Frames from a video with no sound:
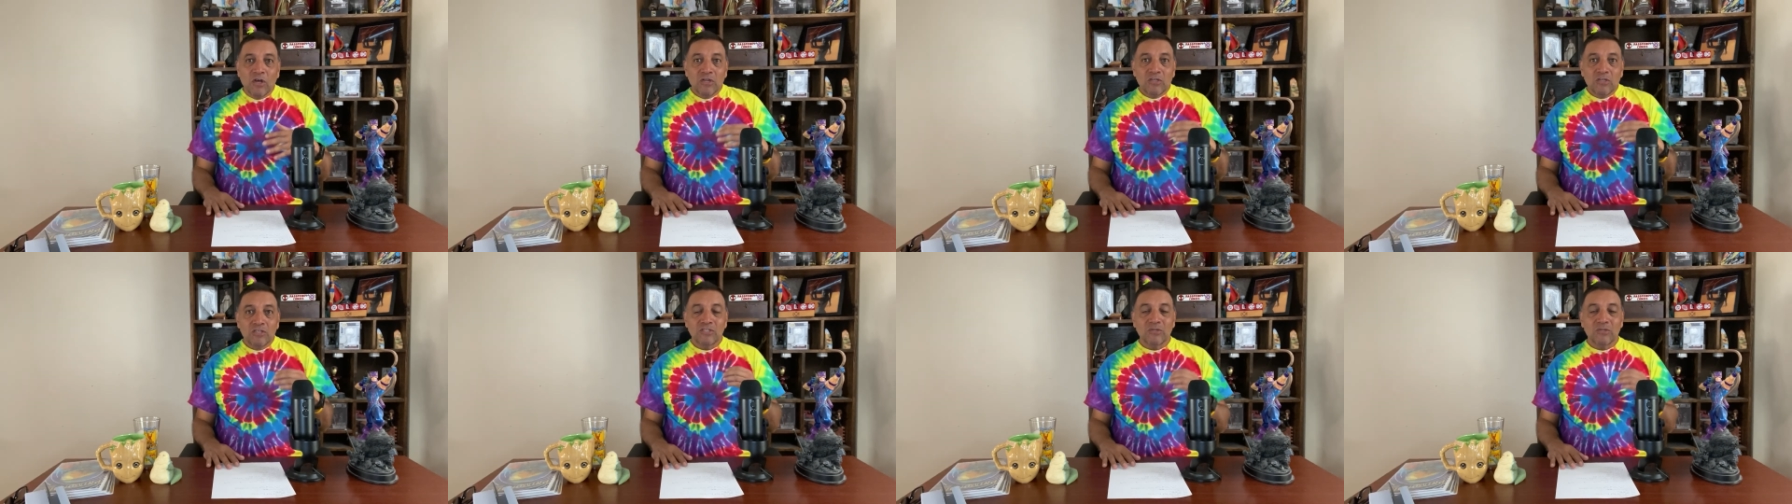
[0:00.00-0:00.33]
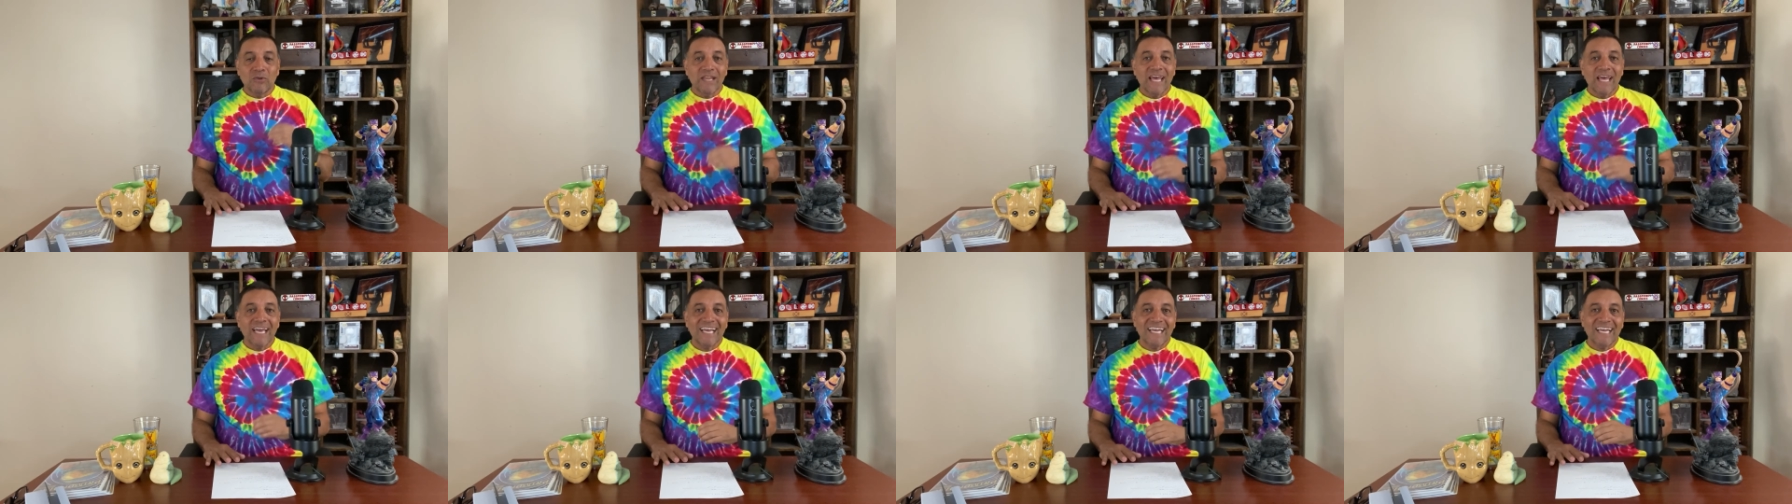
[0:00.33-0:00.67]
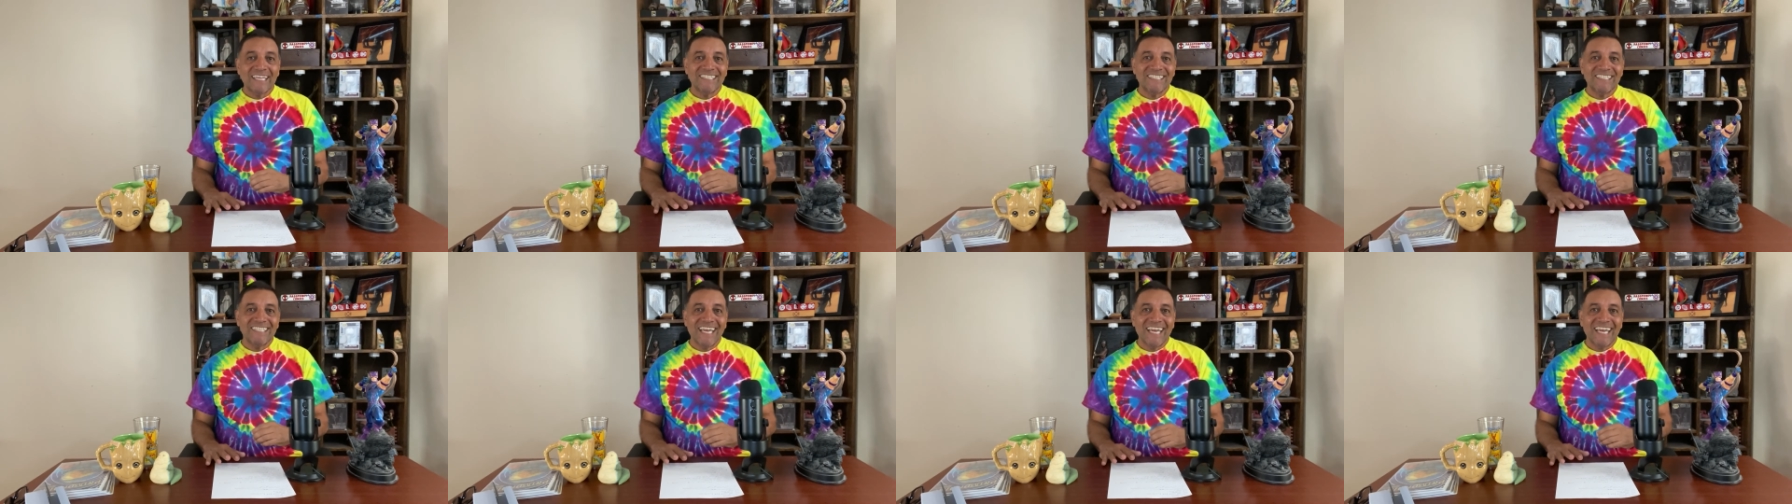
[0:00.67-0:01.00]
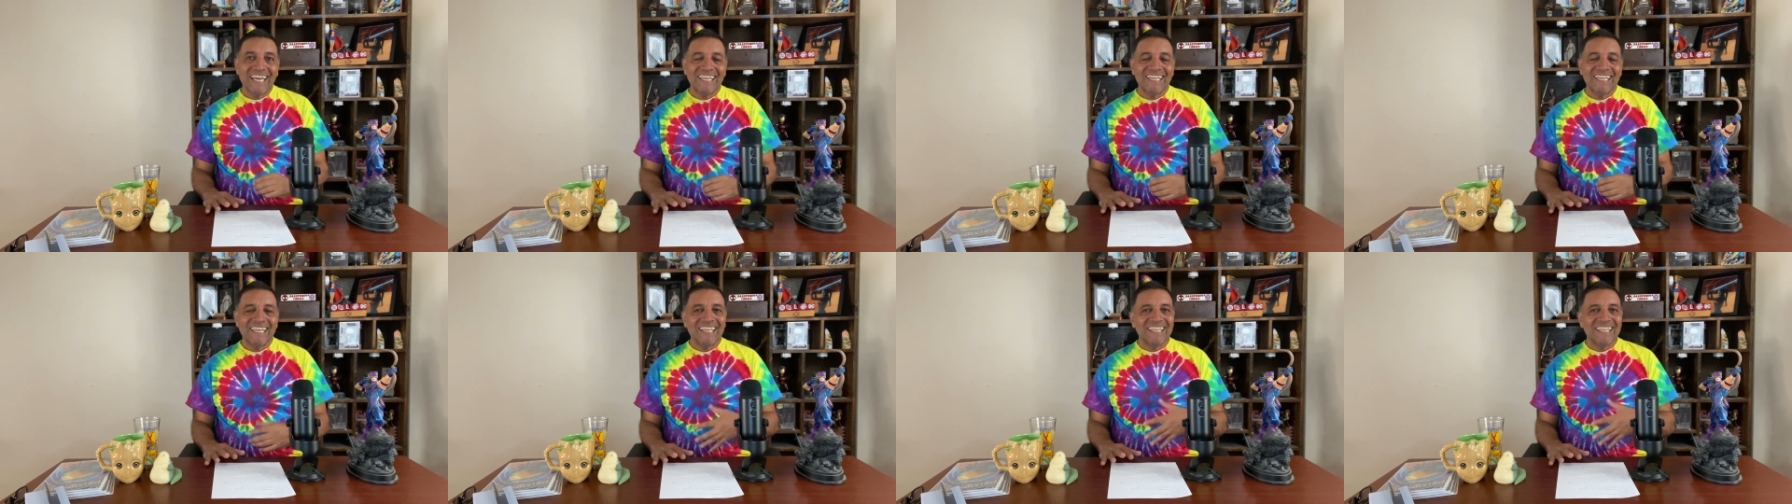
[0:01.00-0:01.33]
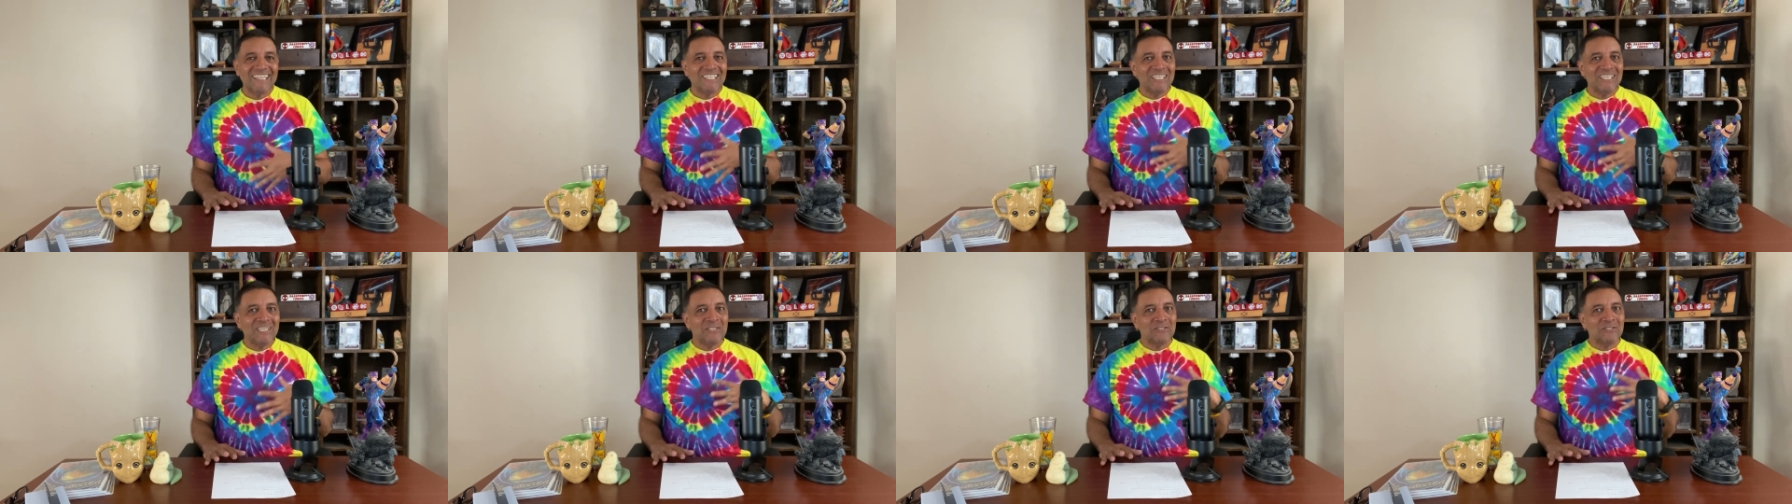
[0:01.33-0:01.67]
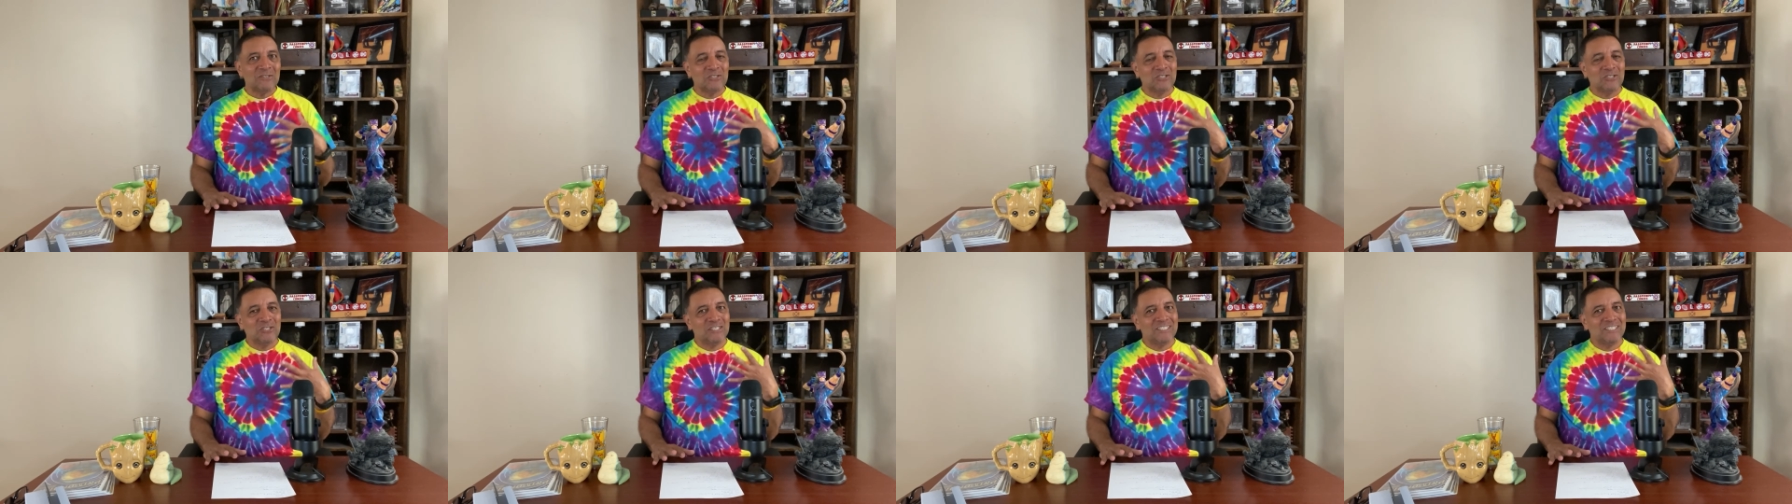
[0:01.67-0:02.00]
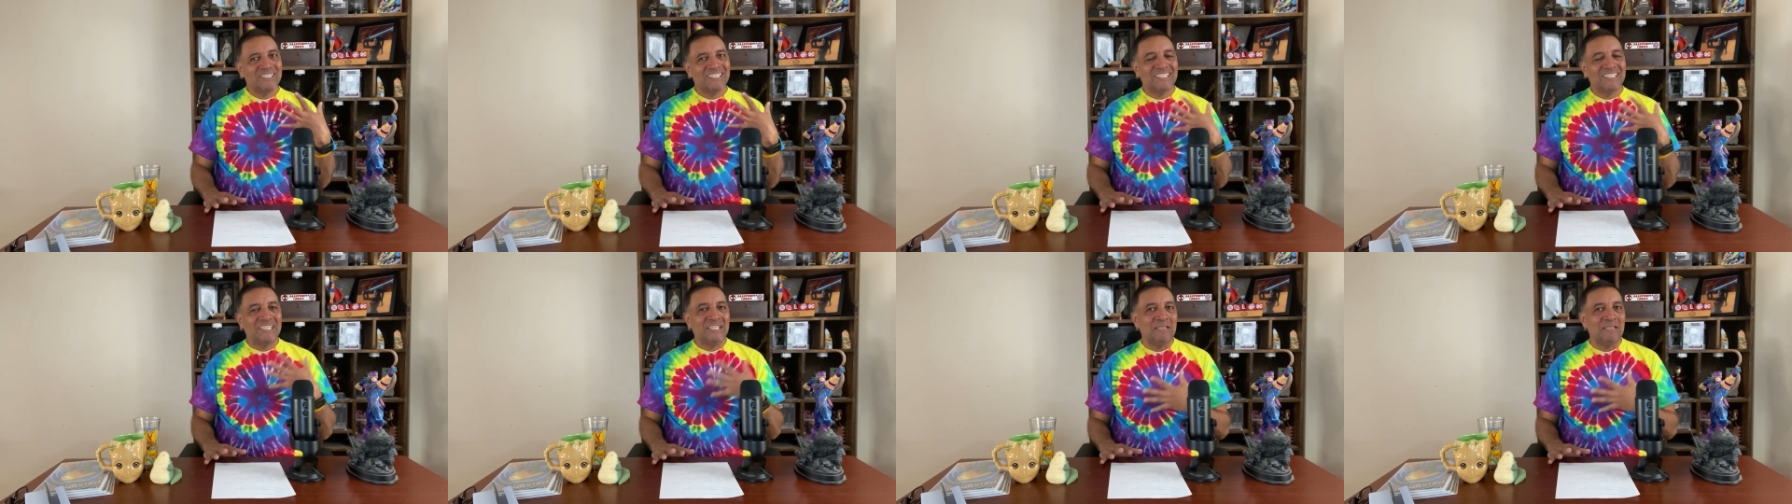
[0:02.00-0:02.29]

So, like I said, these are just